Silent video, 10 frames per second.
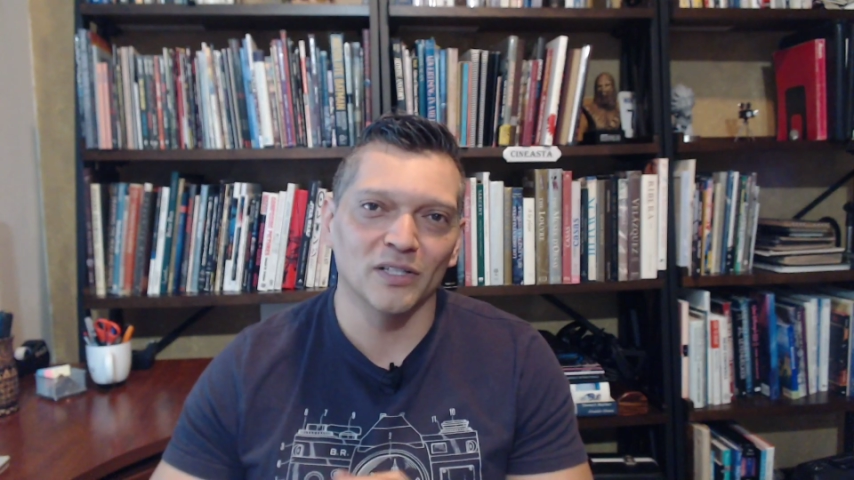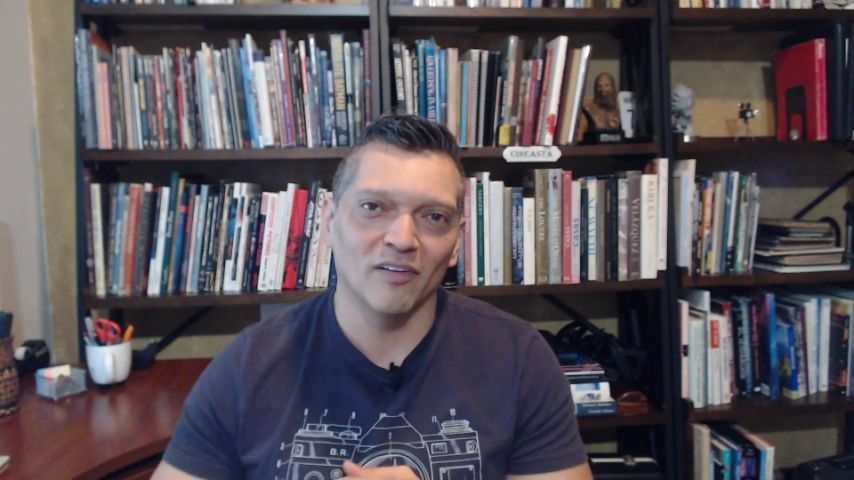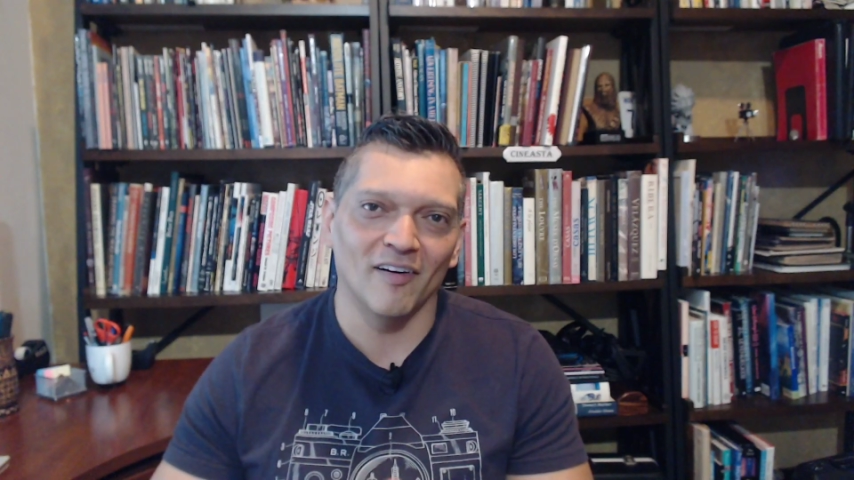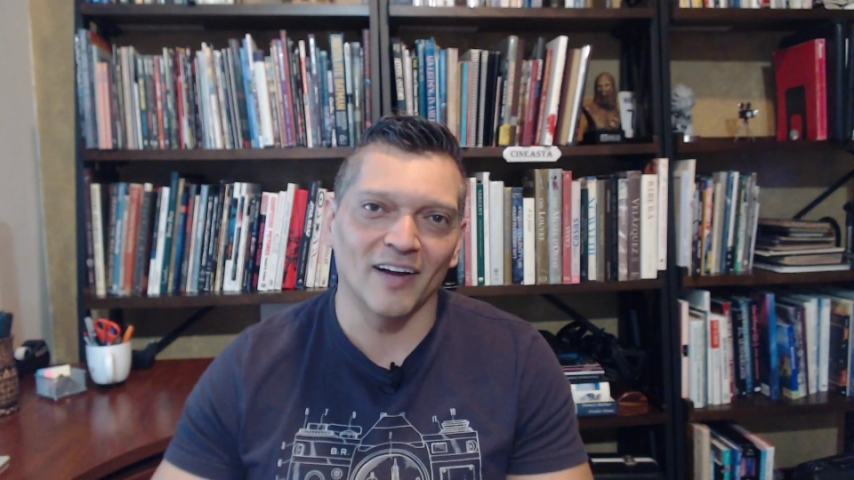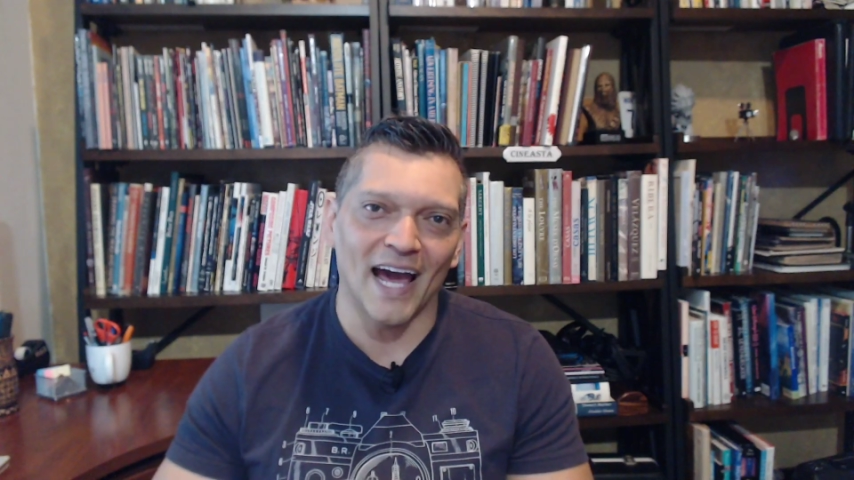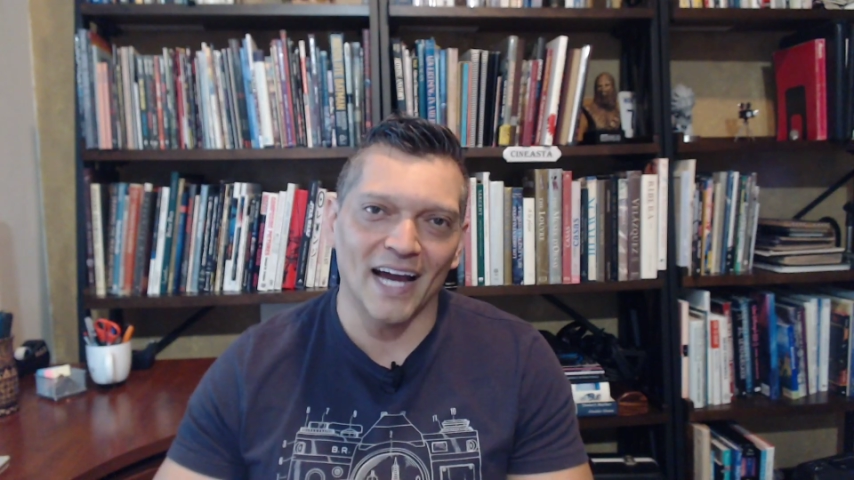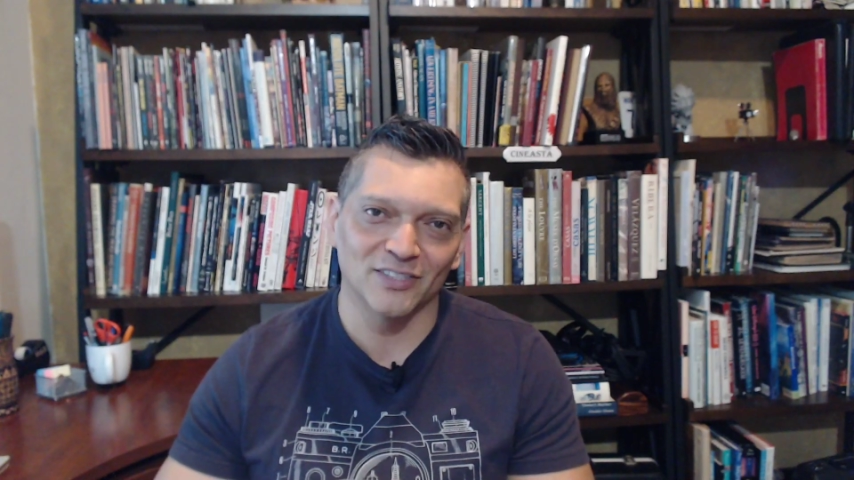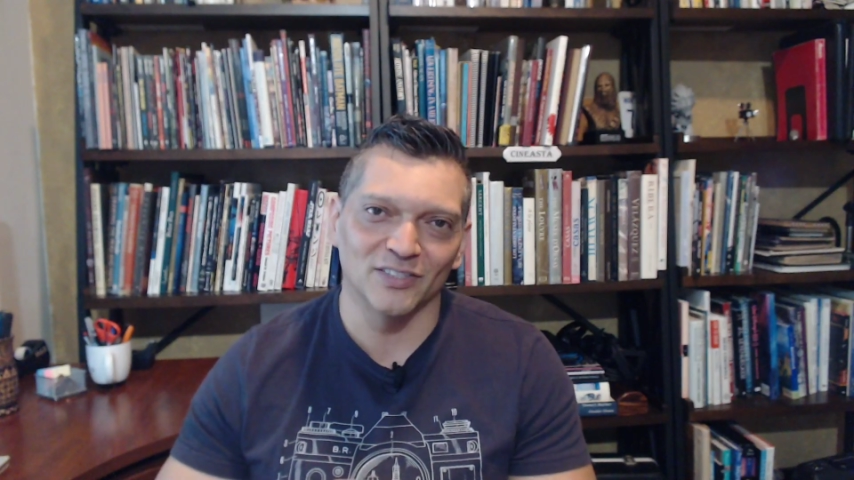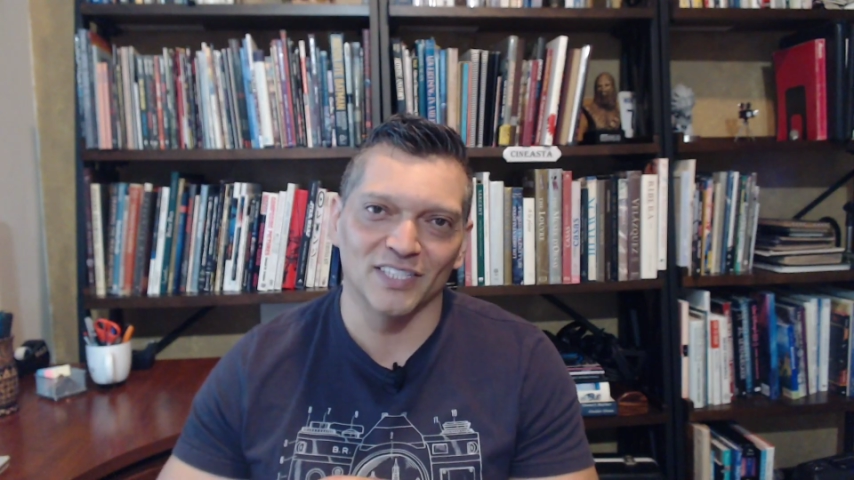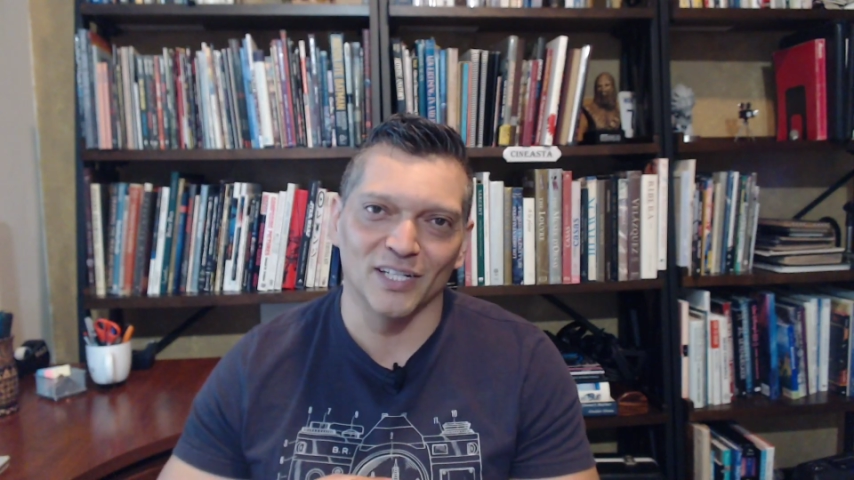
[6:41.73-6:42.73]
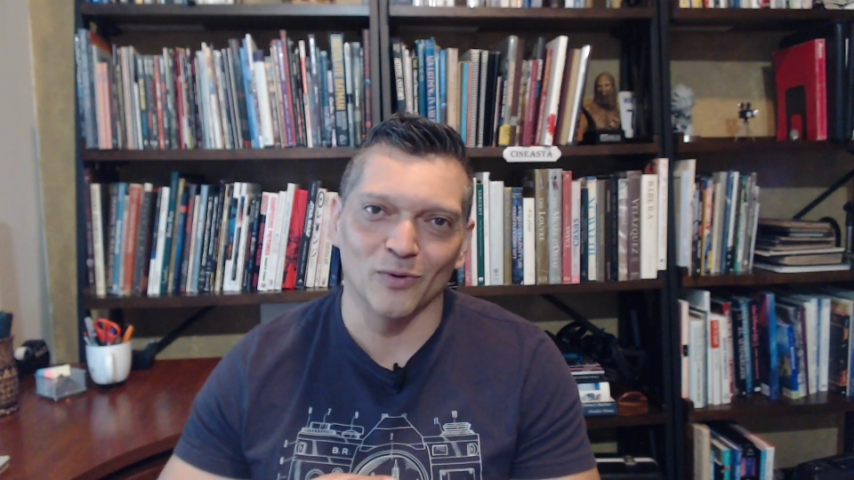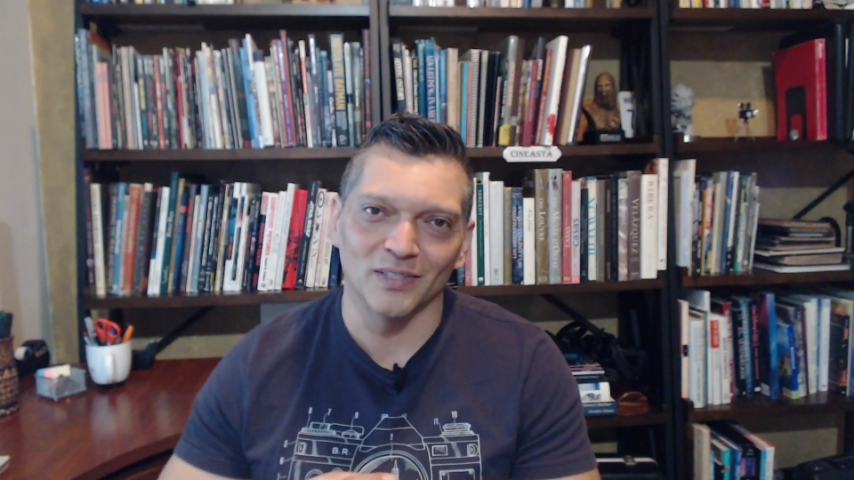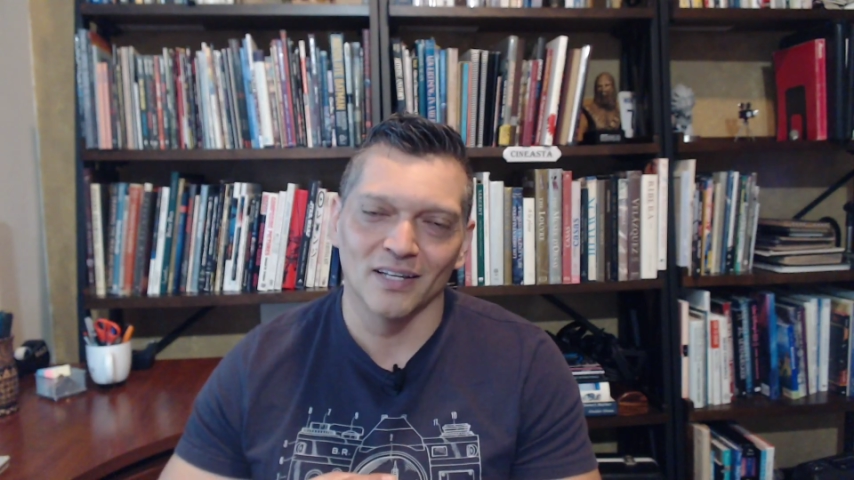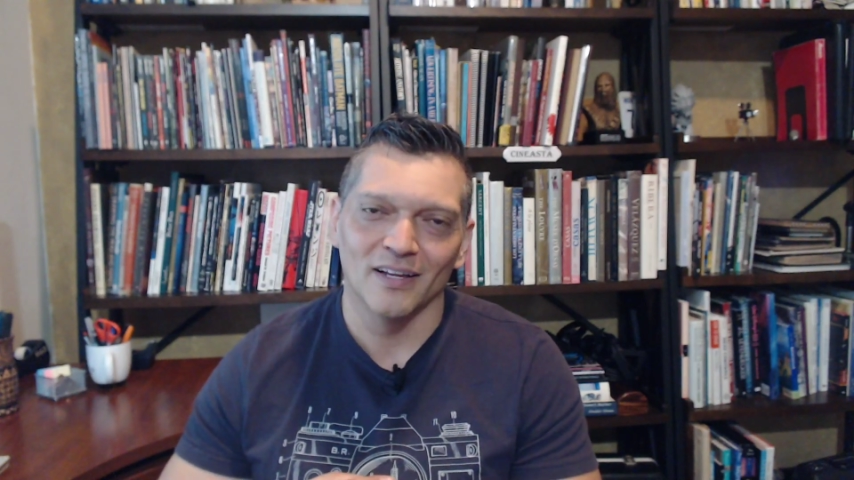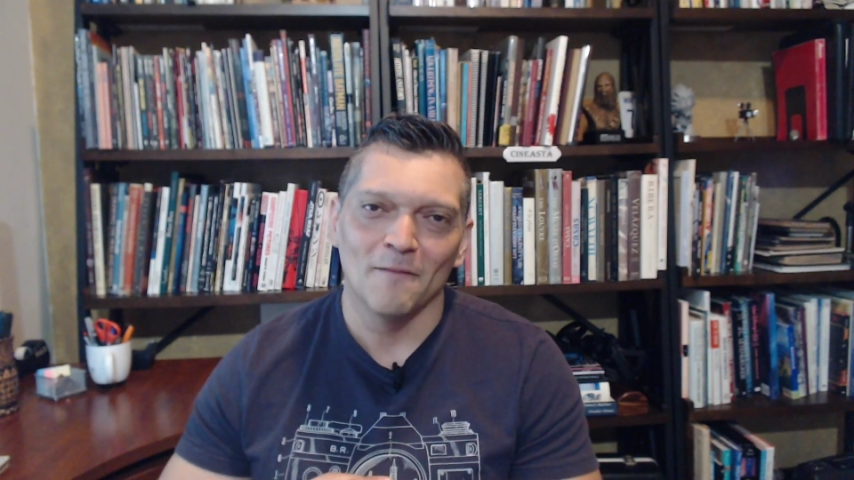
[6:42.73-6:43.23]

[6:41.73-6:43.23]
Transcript: long action sequence